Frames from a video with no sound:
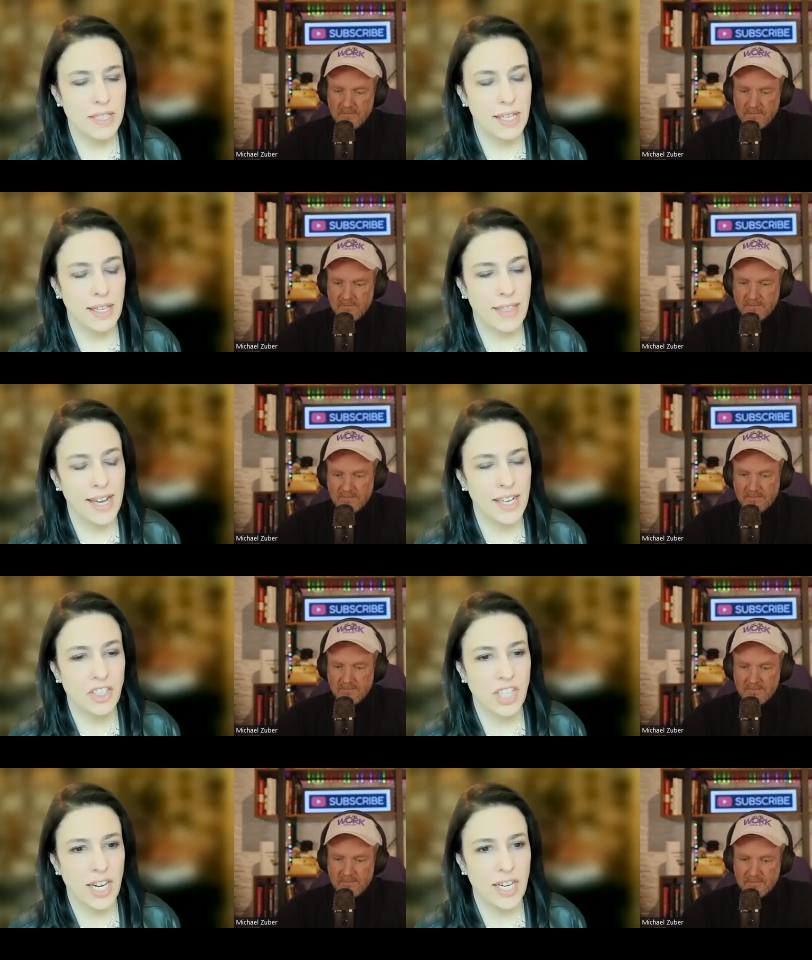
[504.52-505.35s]
Speaker 1: like that
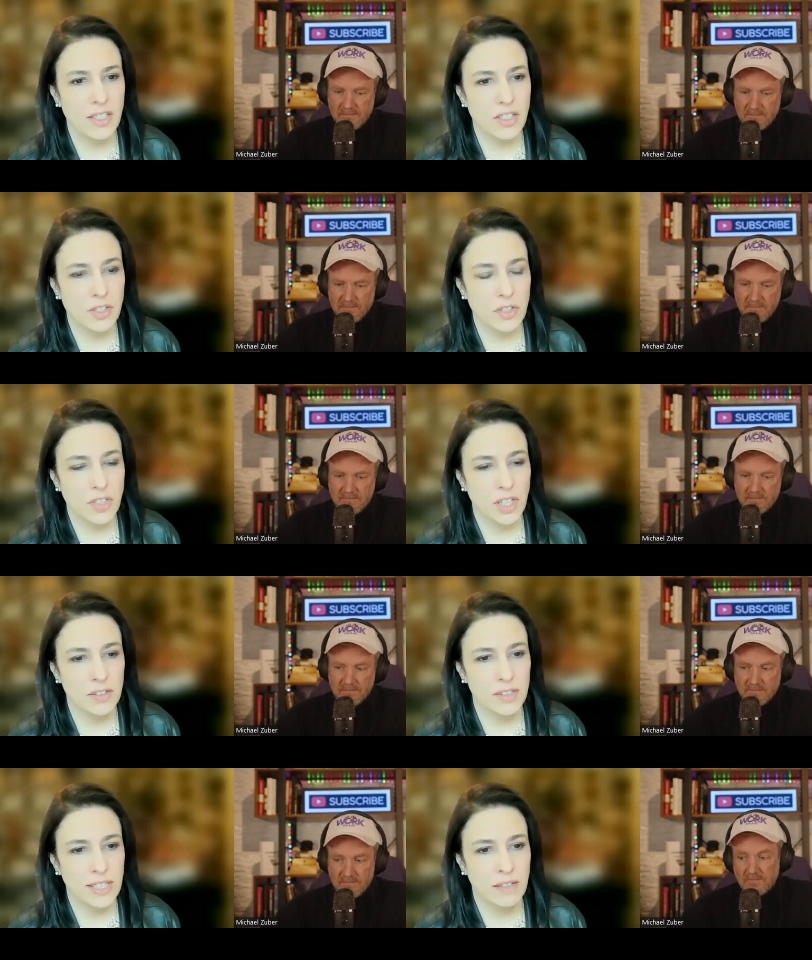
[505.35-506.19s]
can change as you
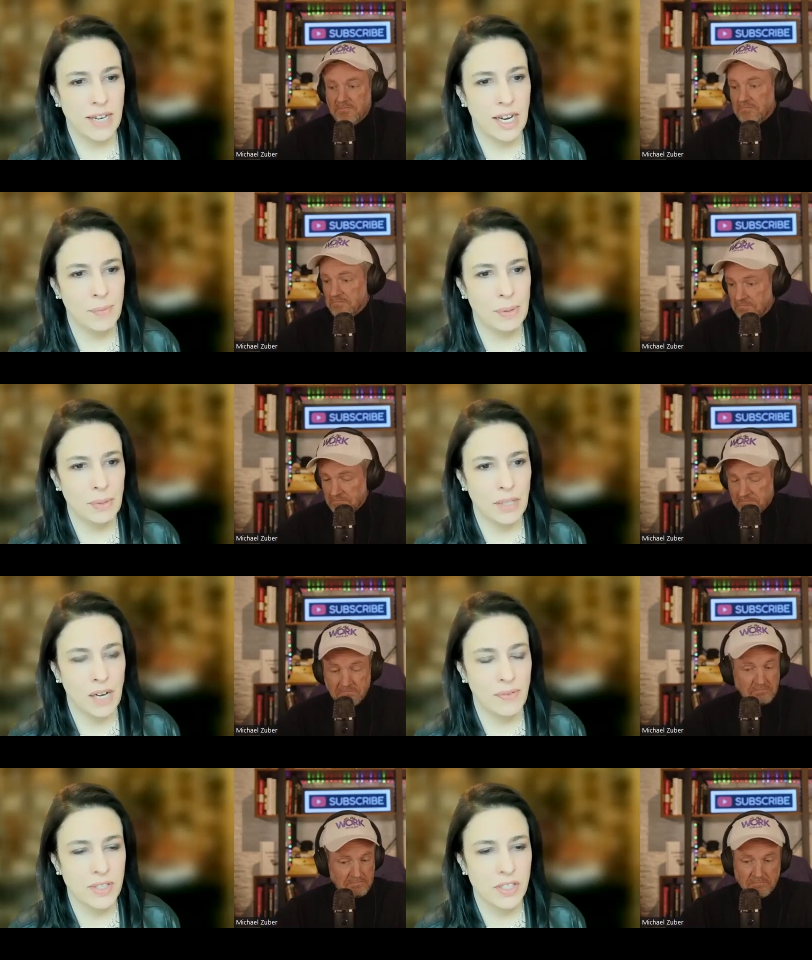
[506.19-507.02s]
start looking around. People
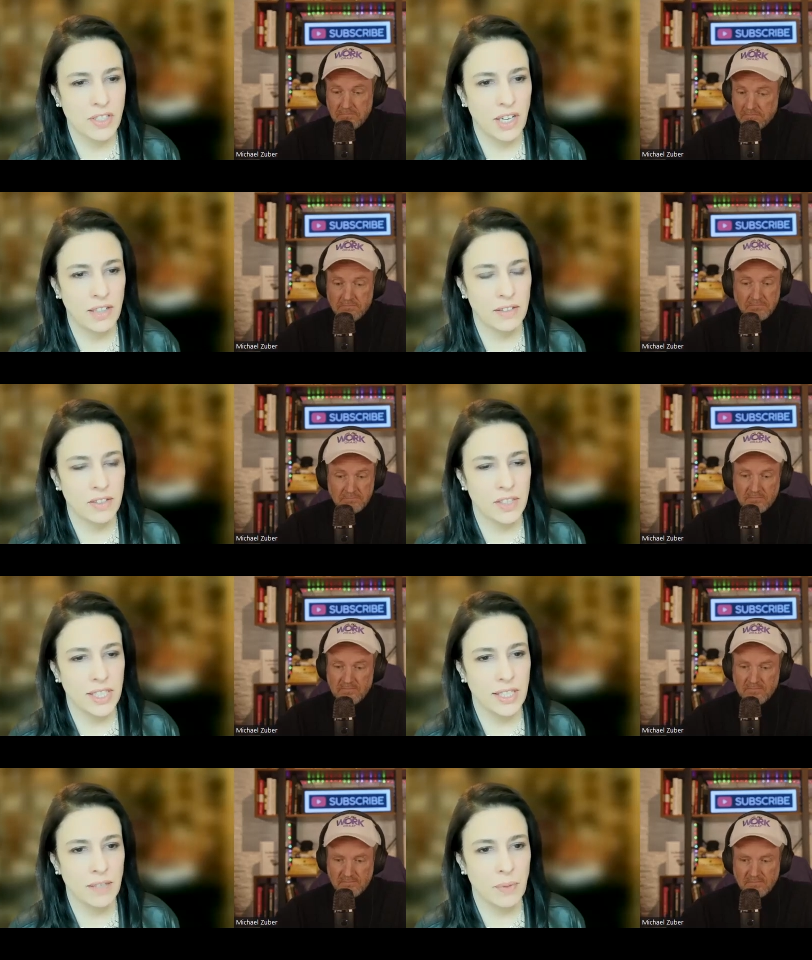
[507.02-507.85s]
often start
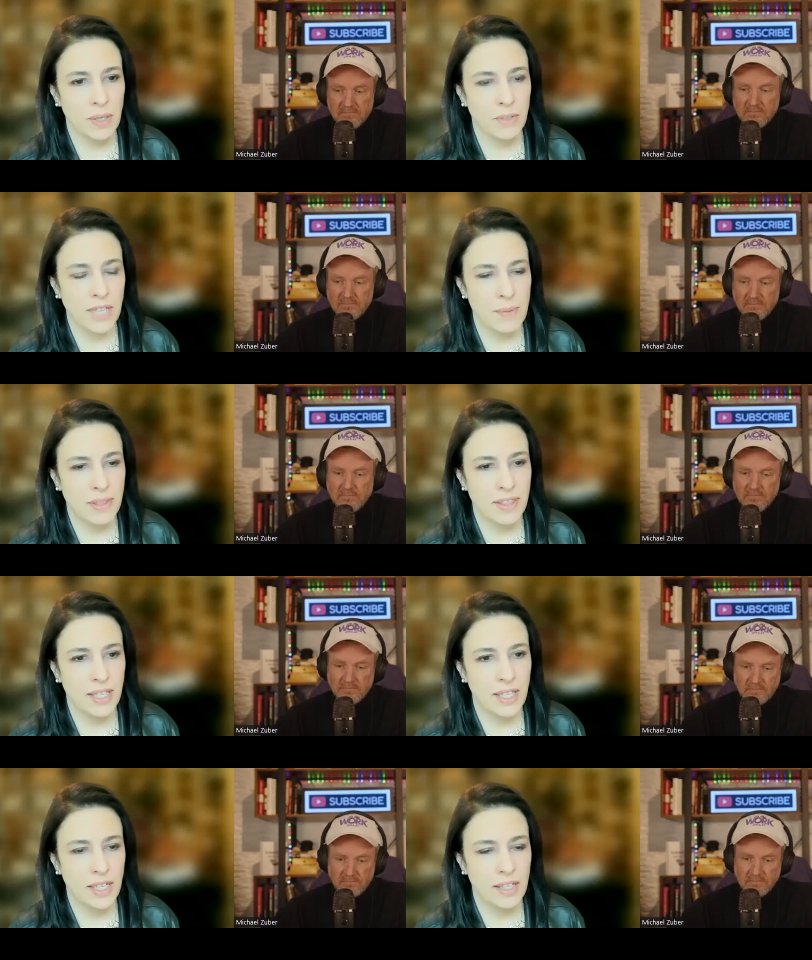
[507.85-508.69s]
looking at one type of
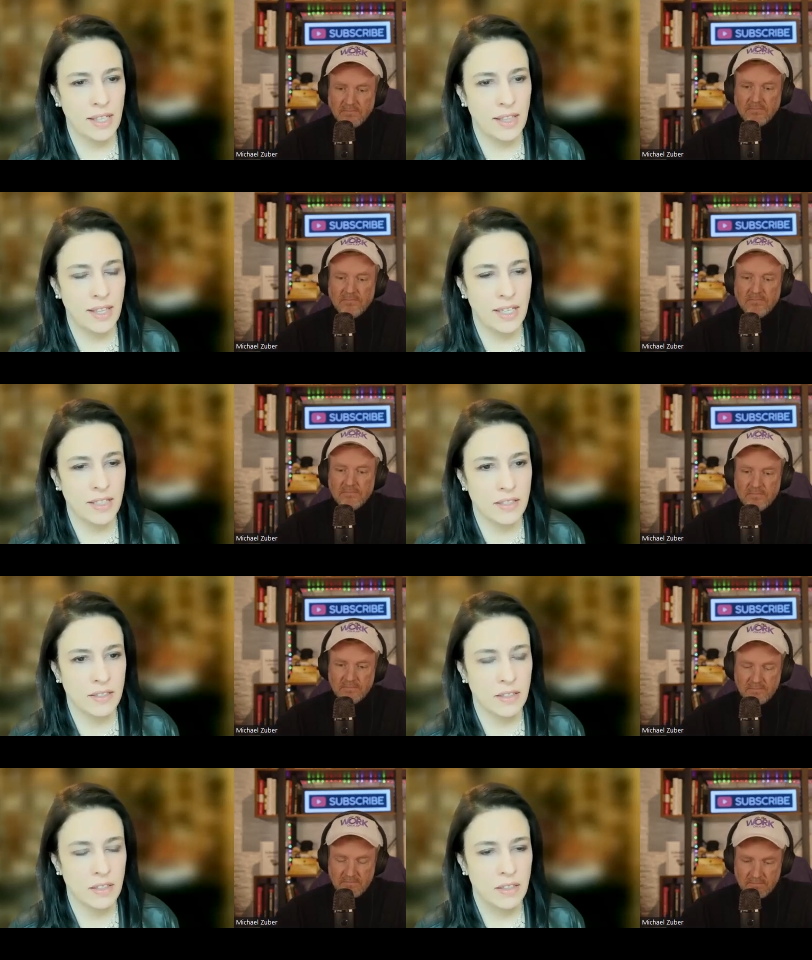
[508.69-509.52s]
thing and then they
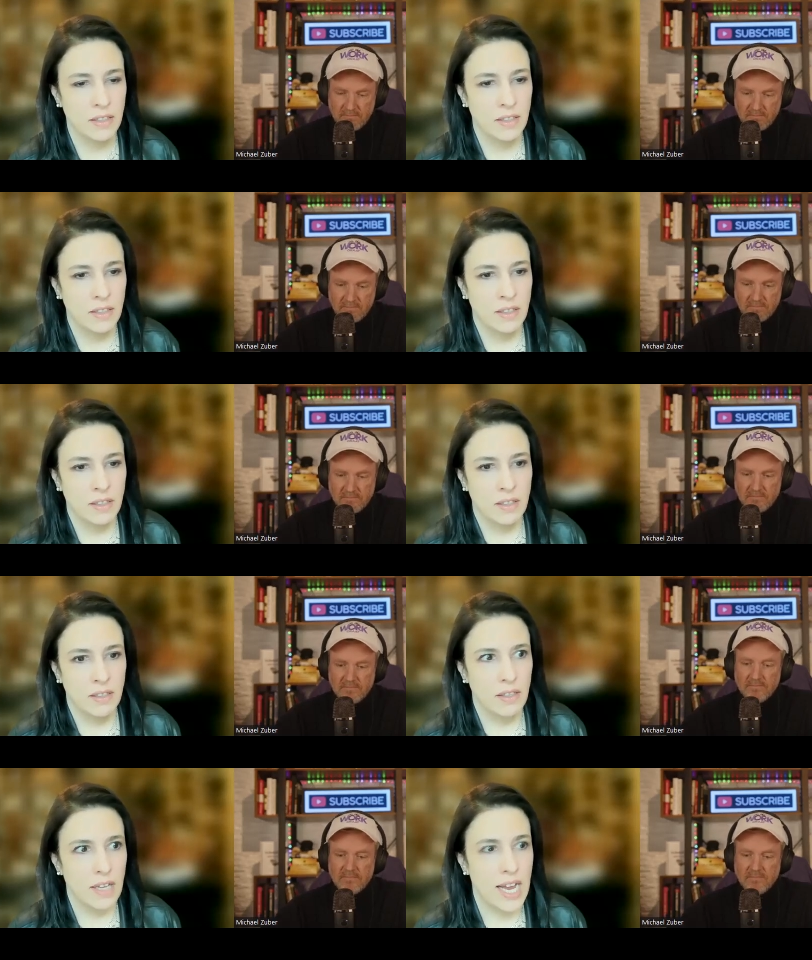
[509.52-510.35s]
just,
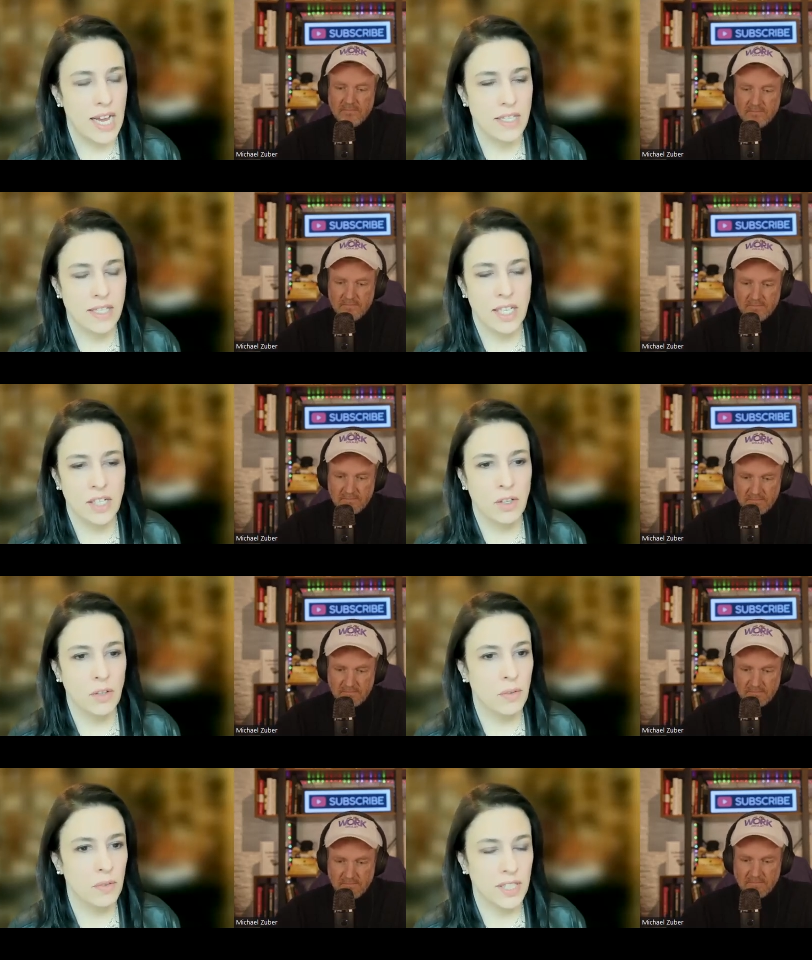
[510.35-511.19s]
as they
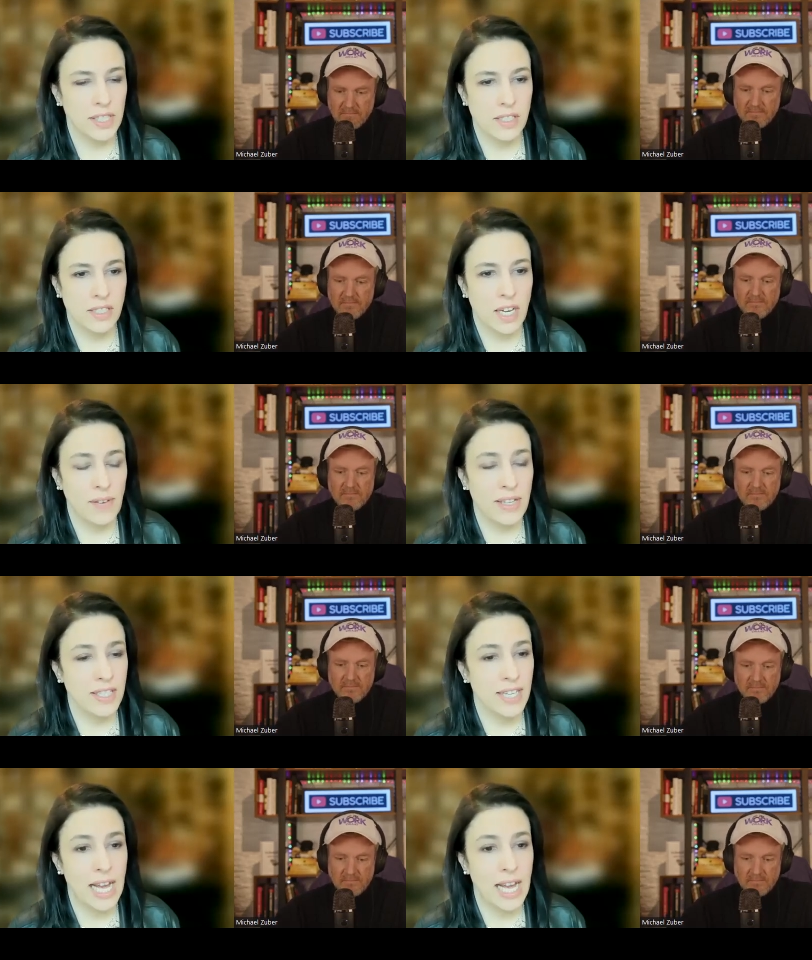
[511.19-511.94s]
go look at stuff, I see it